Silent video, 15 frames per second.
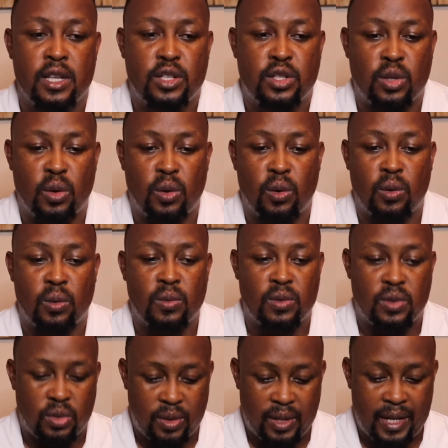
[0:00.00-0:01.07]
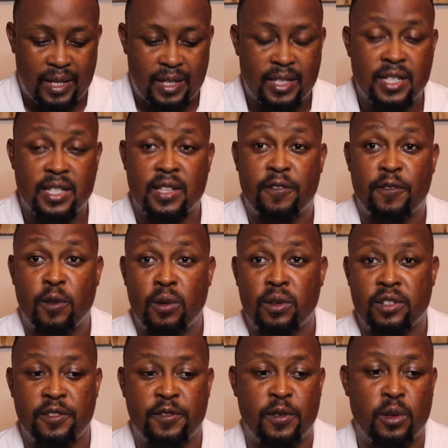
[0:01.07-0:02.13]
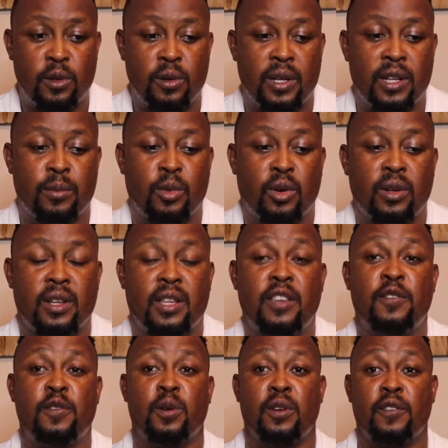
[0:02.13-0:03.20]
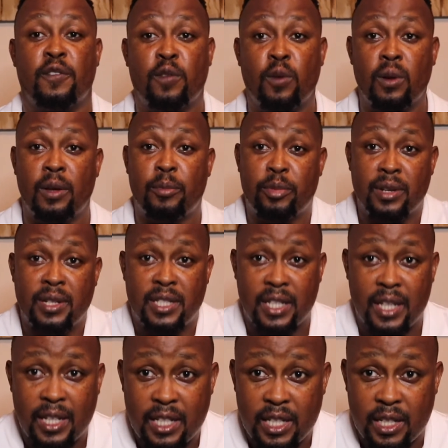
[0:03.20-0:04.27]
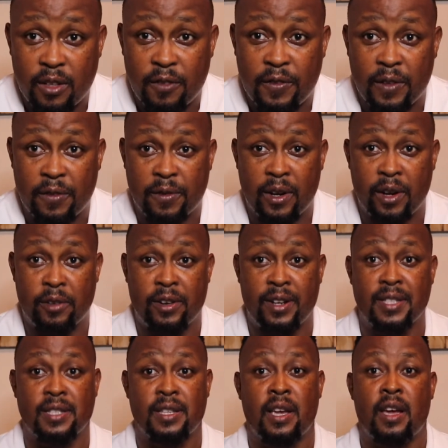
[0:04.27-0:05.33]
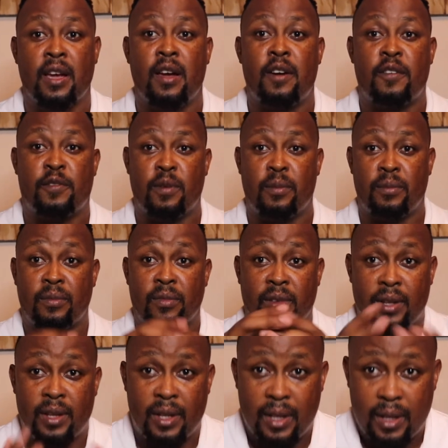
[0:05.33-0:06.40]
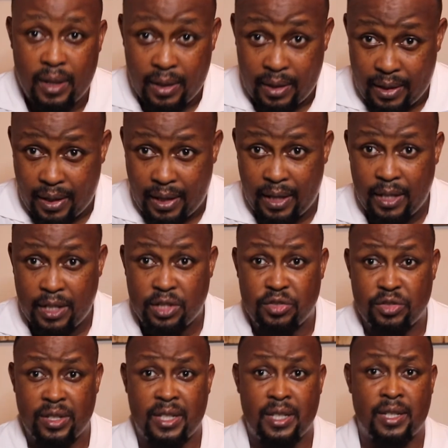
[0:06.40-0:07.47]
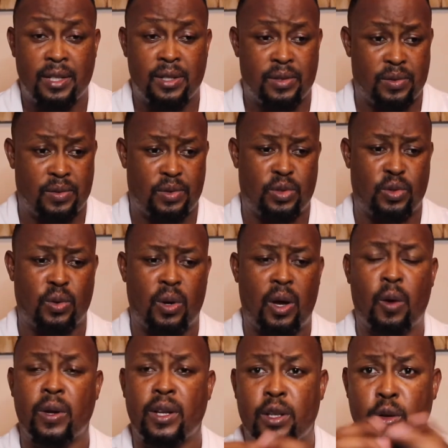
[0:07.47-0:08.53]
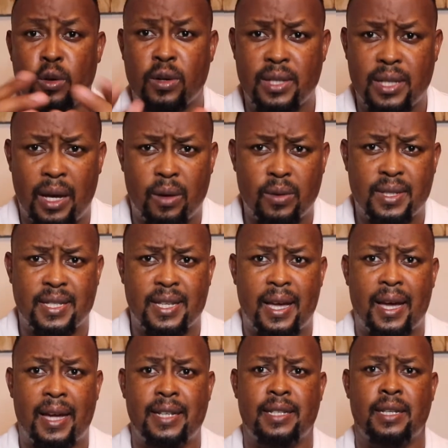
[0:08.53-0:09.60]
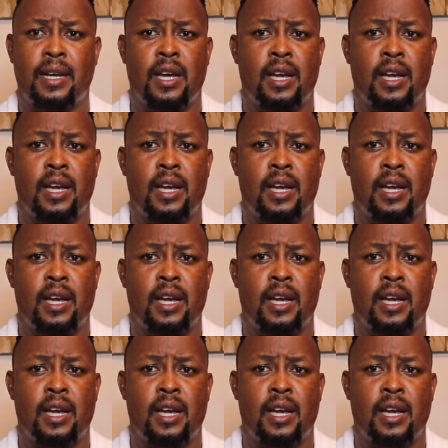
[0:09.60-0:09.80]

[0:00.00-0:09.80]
So today this is a full review, and I'm gonna give you a full appreciation of the fragrance, from the history to how it looks outside,